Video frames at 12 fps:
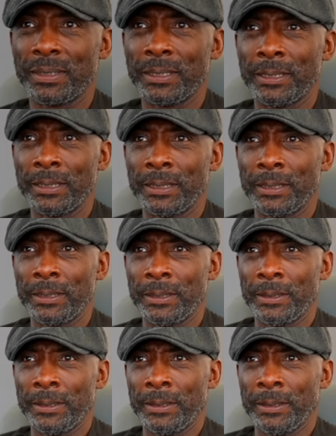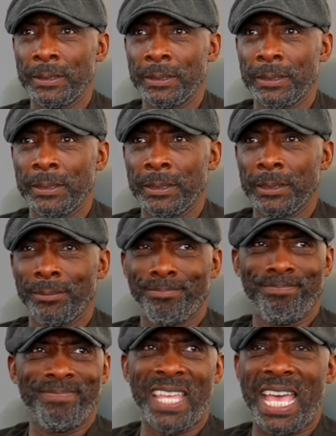Does it prove anything from either
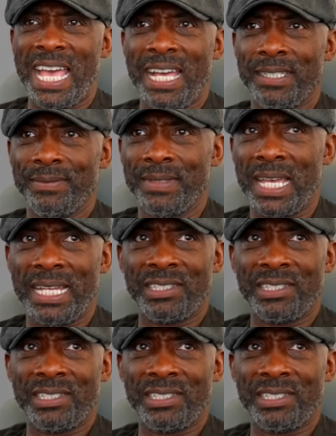side? Nah, nah.